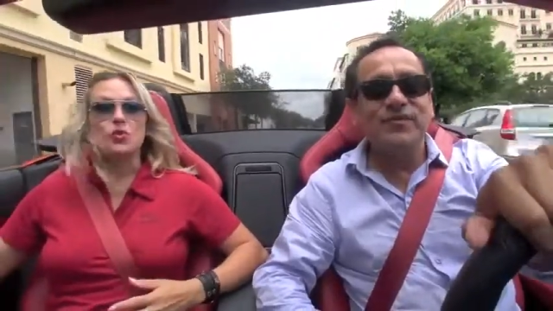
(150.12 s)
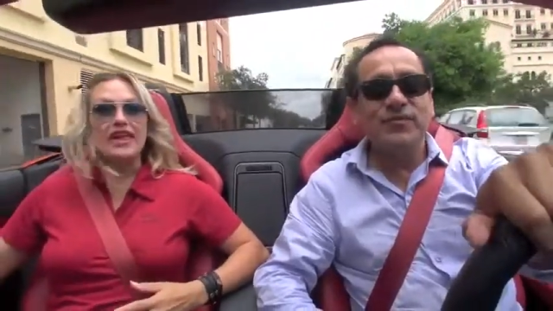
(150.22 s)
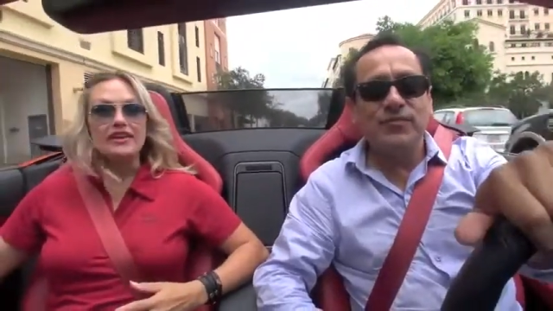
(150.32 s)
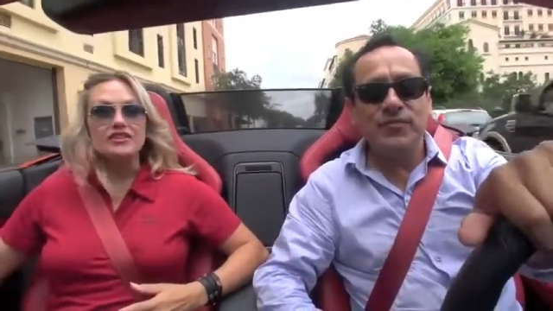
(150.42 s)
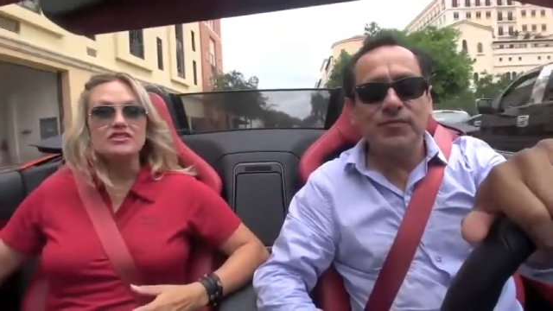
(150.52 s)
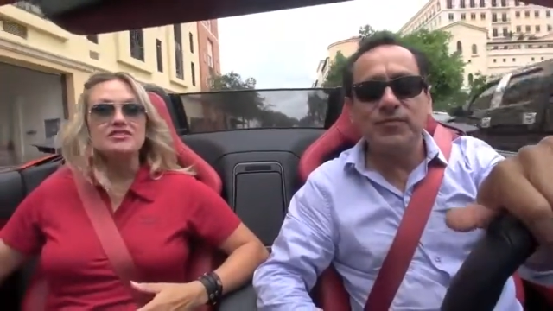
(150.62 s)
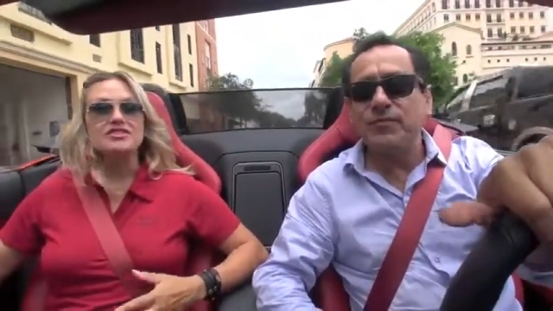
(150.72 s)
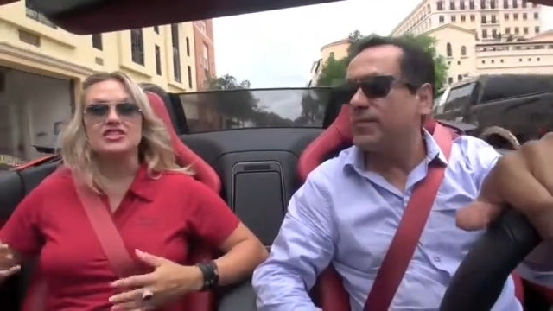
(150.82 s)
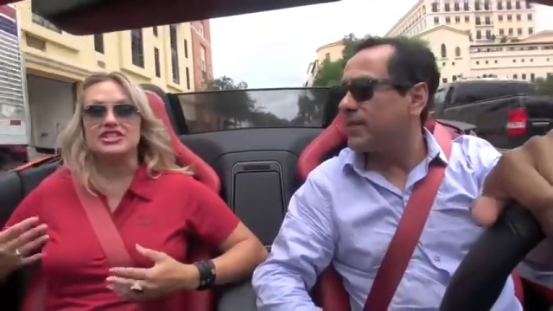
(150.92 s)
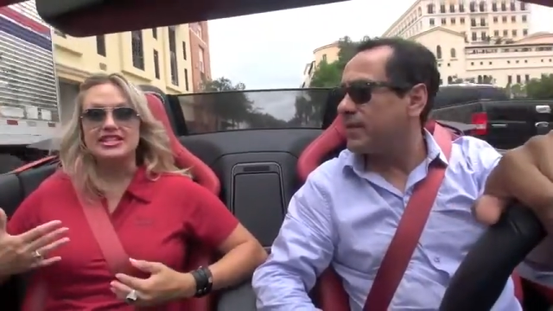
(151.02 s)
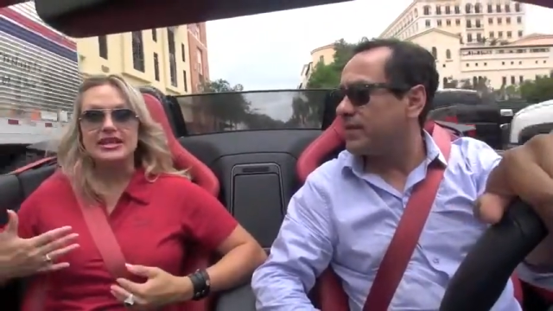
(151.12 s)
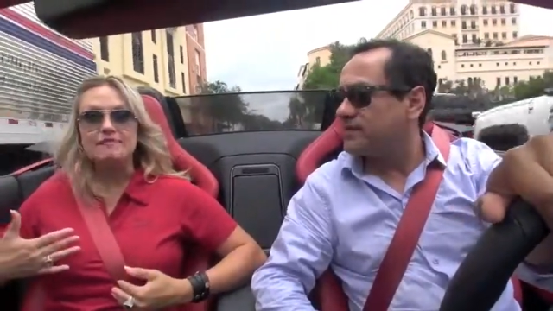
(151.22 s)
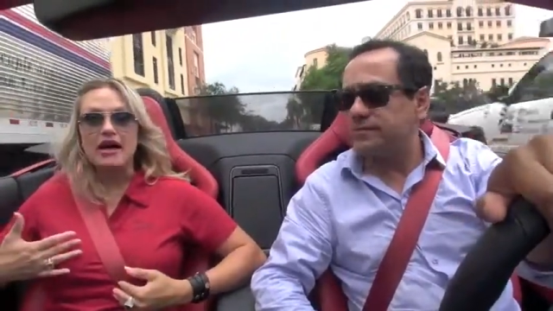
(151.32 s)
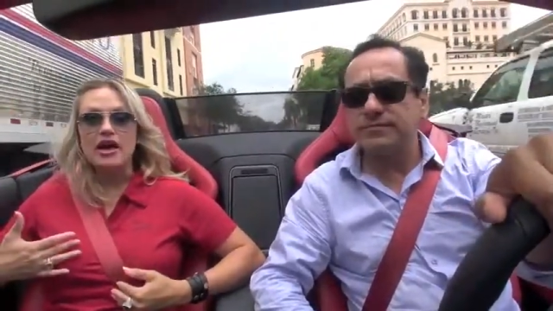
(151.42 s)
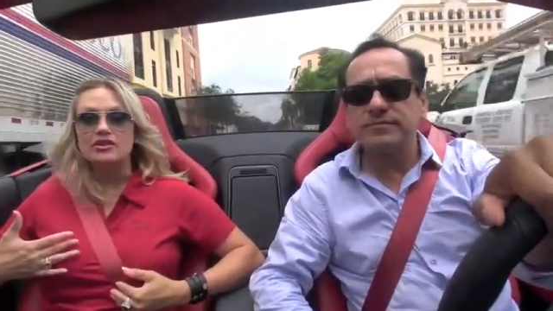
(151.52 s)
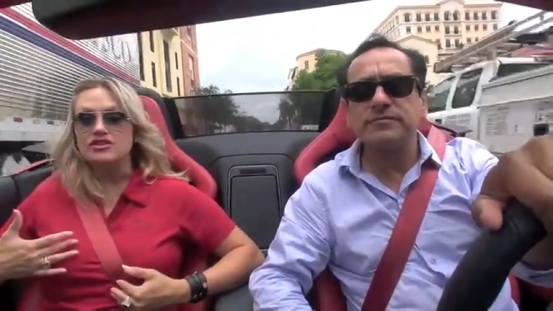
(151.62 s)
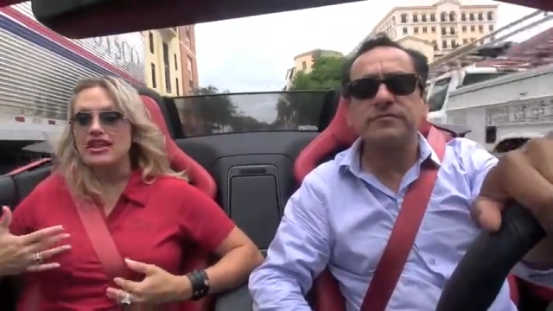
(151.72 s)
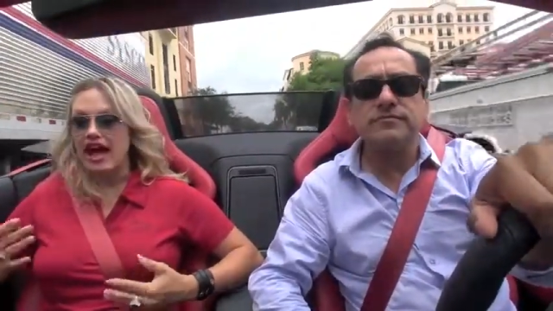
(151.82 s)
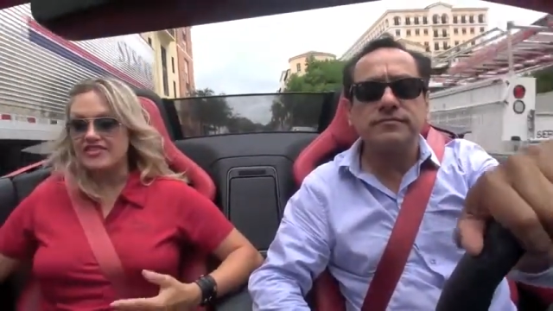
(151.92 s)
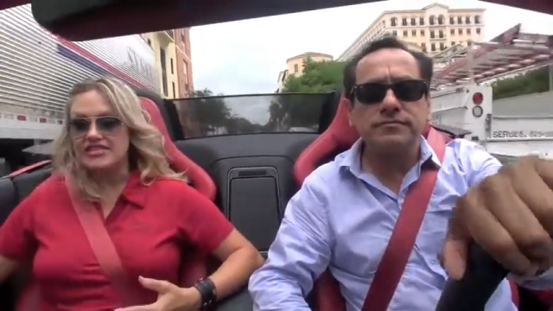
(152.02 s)
Speaker 1: the wheels, the seat
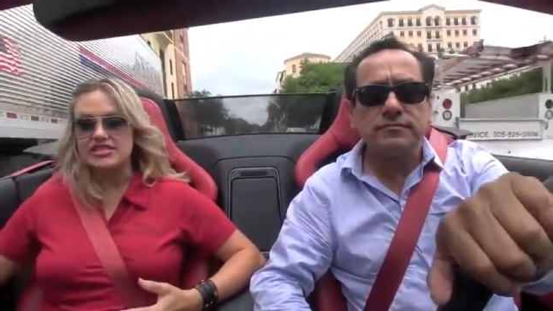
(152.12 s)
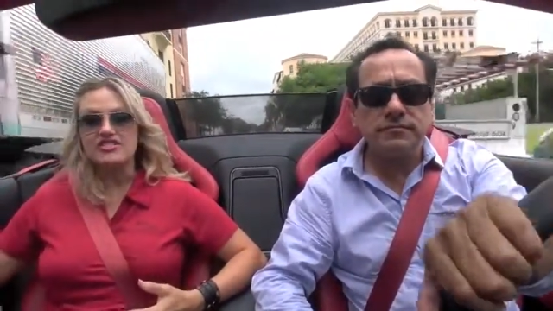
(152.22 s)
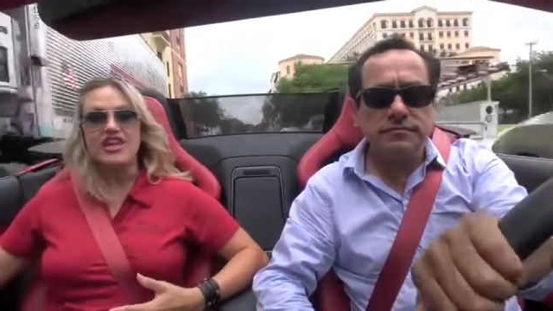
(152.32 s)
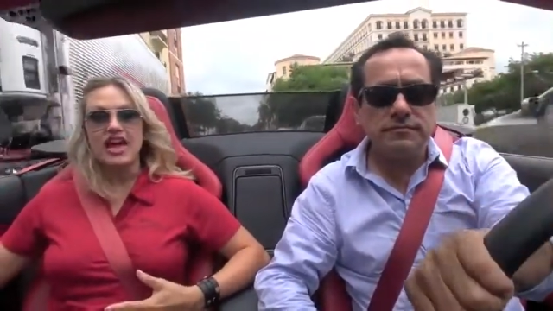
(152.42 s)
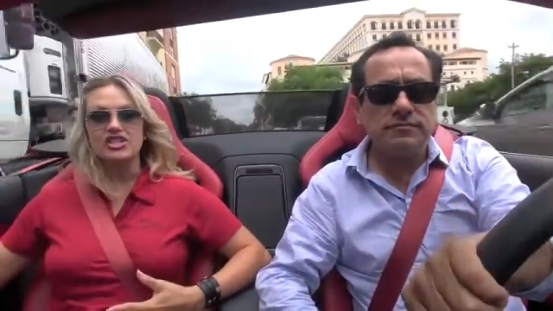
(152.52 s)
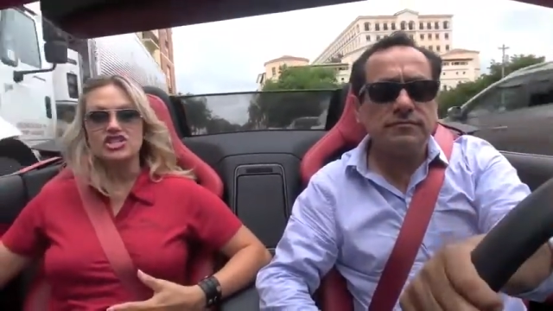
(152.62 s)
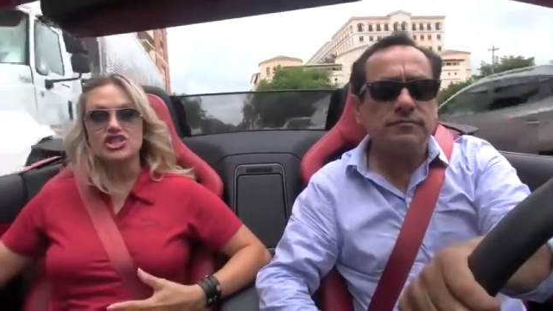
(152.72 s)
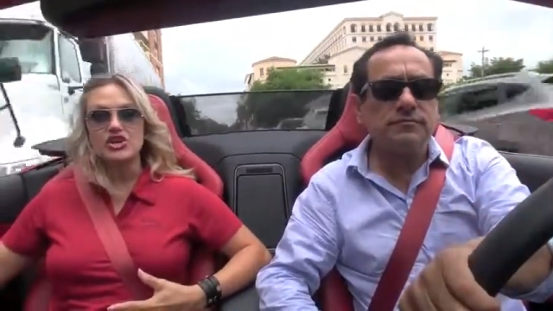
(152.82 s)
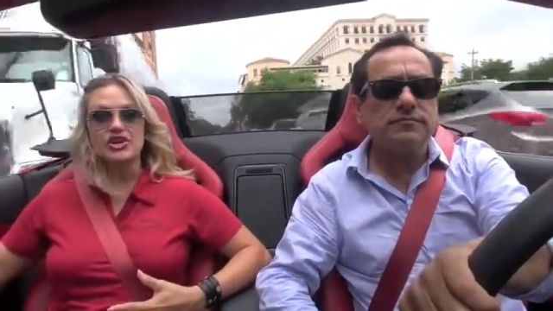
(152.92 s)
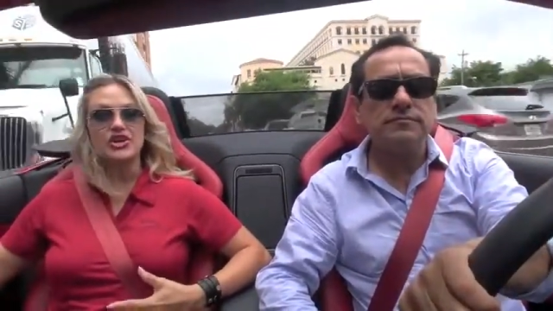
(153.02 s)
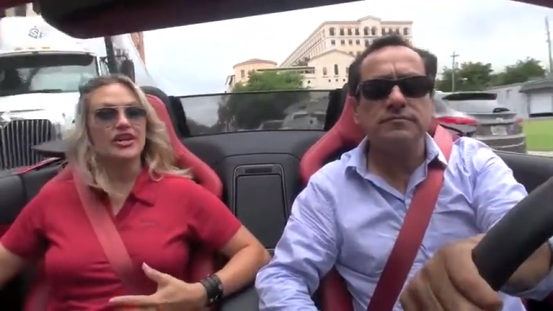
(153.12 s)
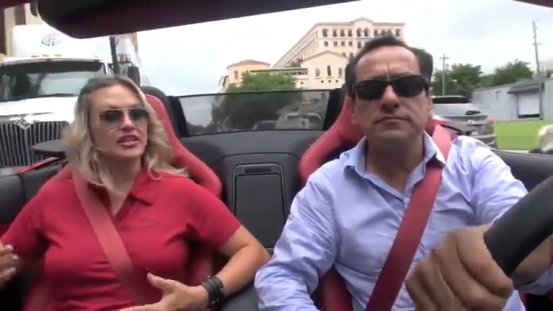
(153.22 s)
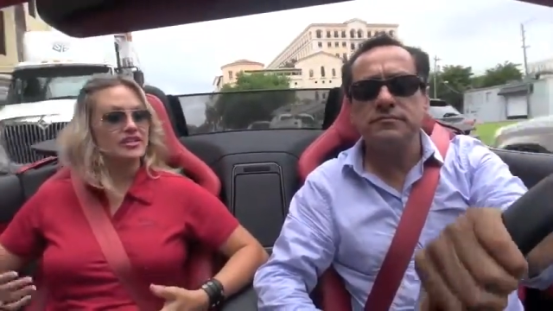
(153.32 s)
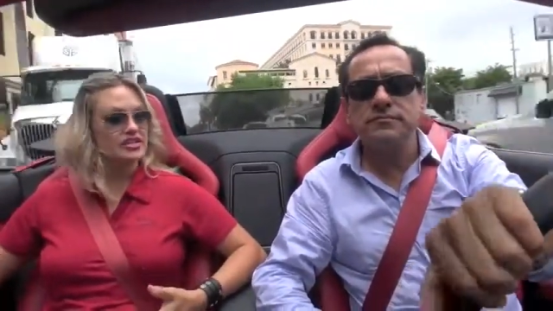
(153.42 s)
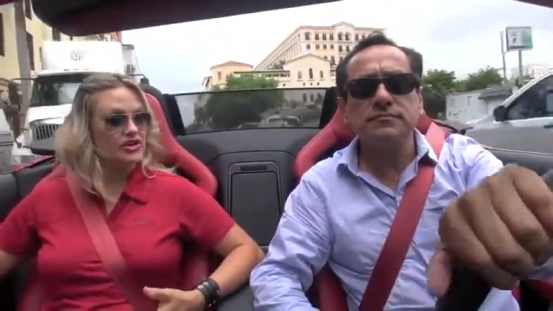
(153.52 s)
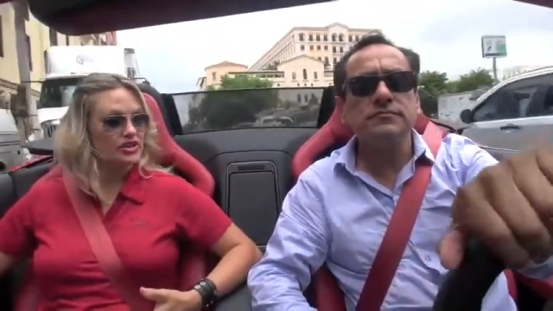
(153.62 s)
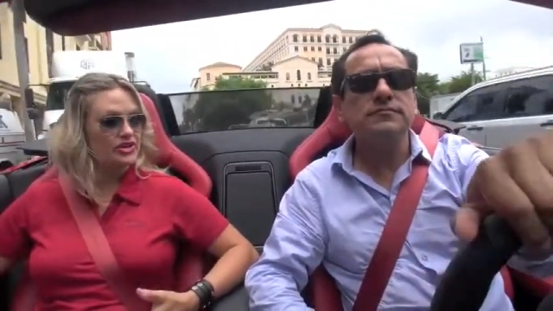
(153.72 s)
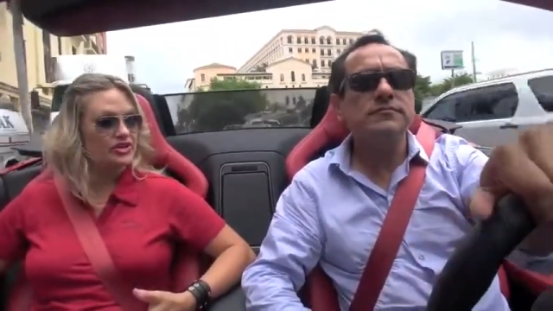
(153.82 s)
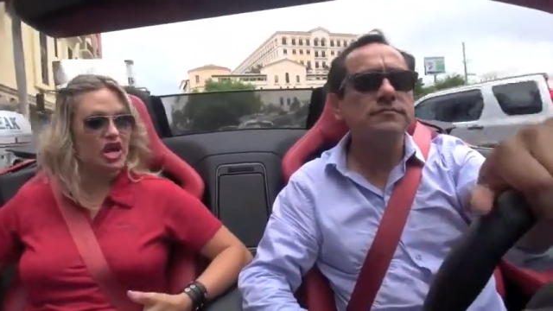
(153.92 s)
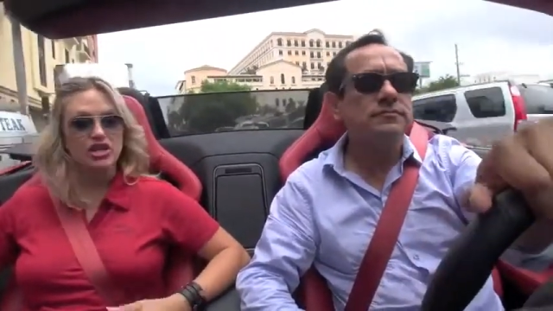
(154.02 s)
belts, obviously the exterior and
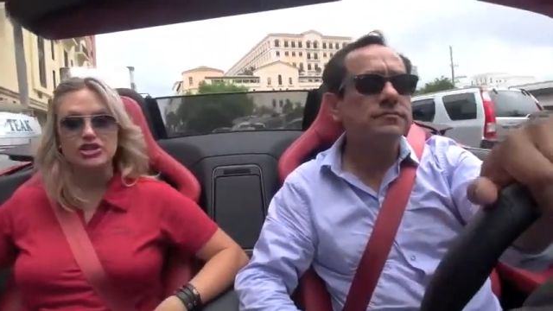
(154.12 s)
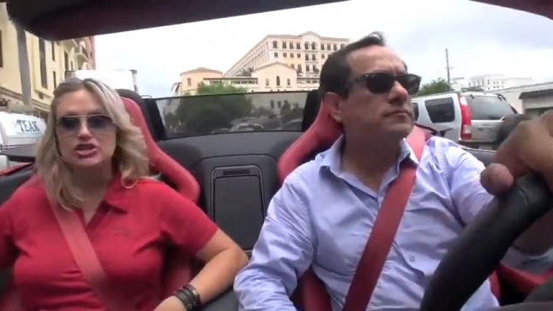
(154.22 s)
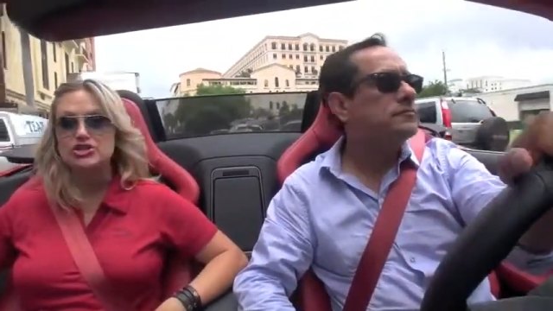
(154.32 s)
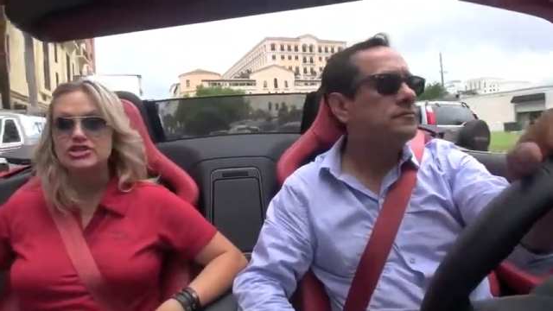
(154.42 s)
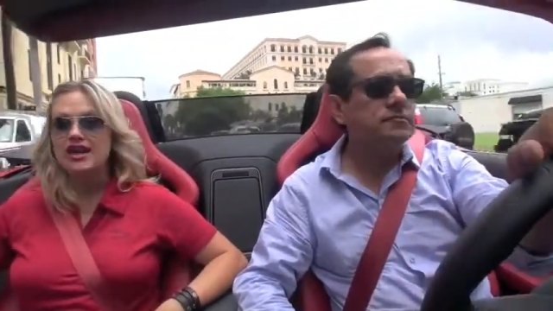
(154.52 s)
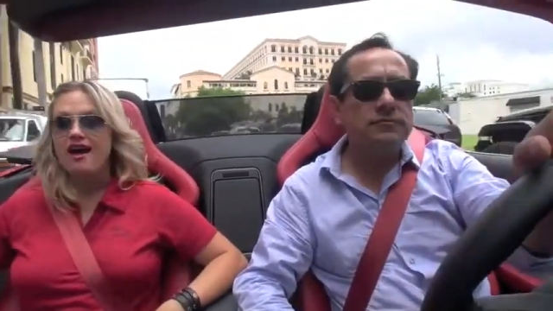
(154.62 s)
interior colors,